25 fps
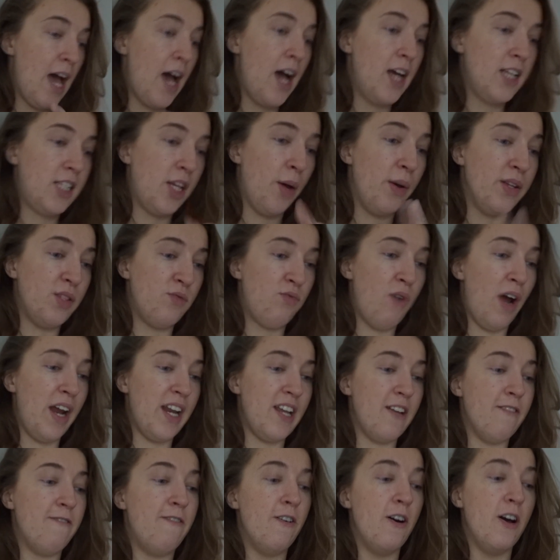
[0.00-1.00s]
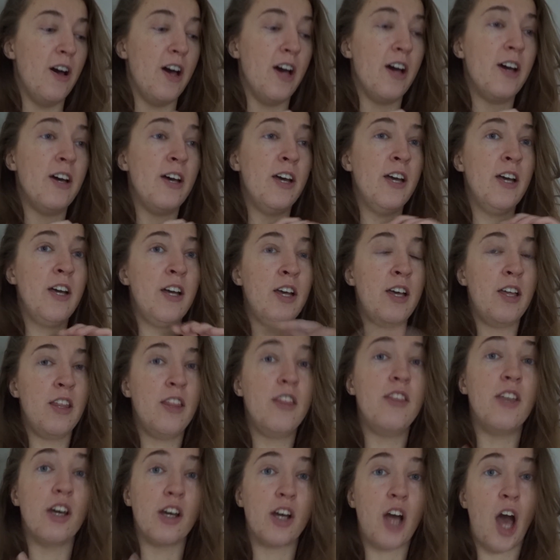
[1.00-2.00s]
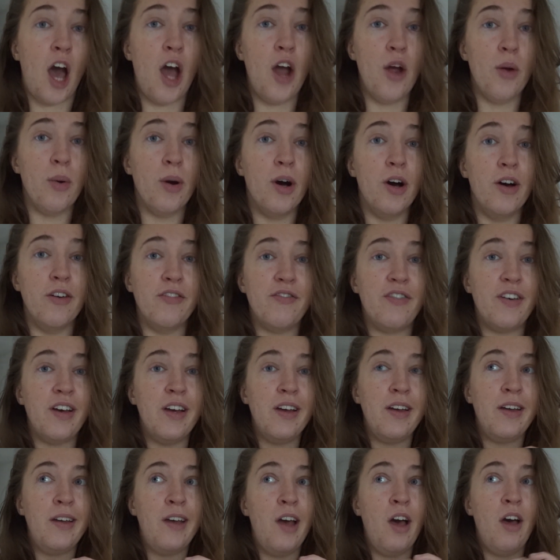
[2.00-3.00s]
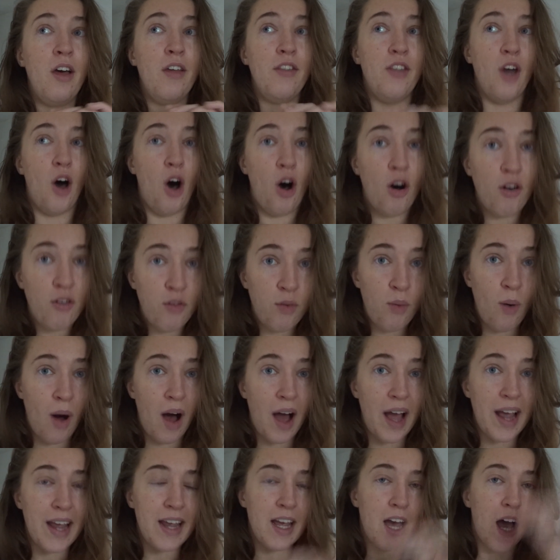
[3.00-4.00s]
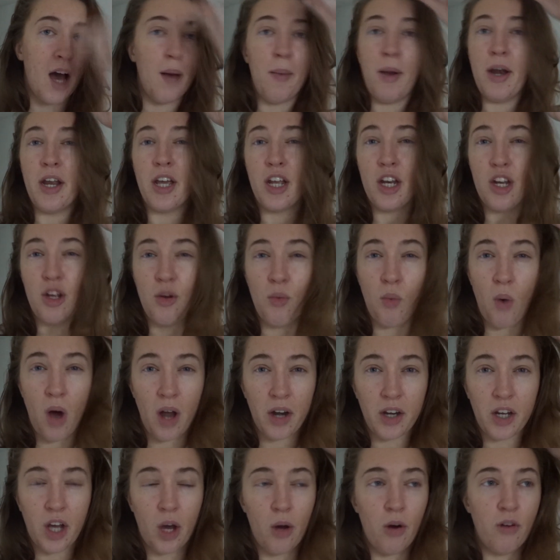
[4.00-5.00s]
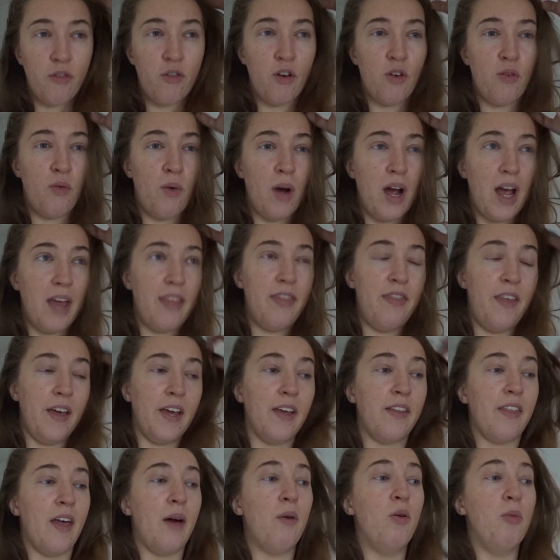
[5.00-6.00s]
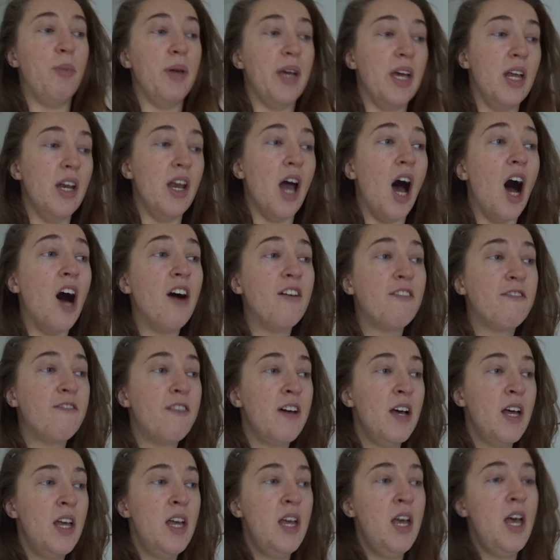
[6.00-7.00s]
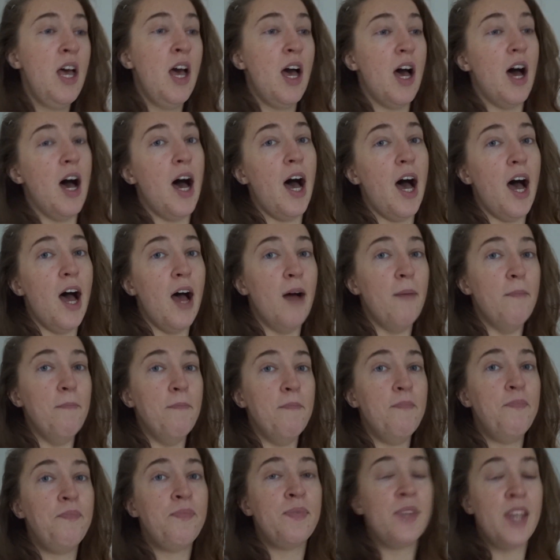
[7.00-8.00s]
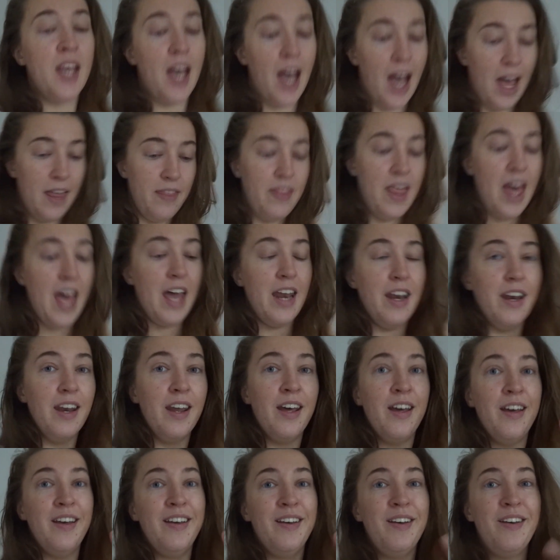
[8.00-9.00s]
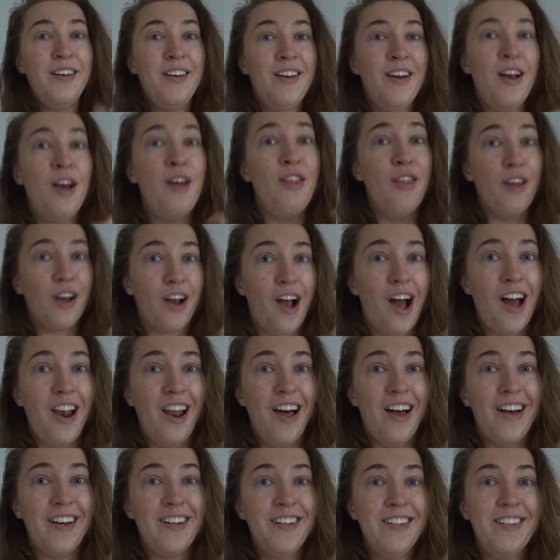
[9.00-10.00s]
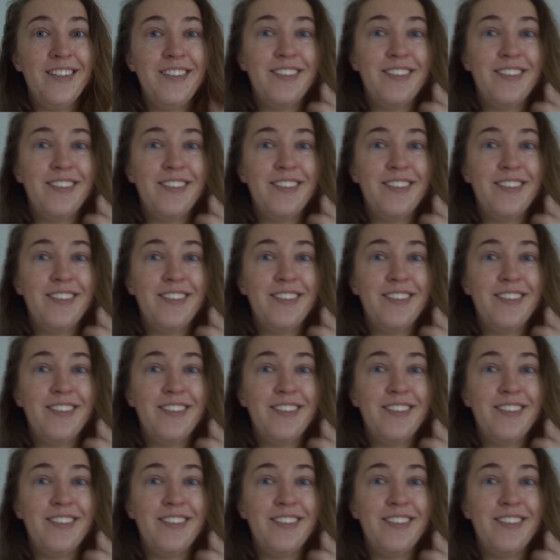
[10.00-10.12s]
So it's ready for the coat of the off-white. I'm only gonna do one coat of off-white. I think that will be enough. And then the color.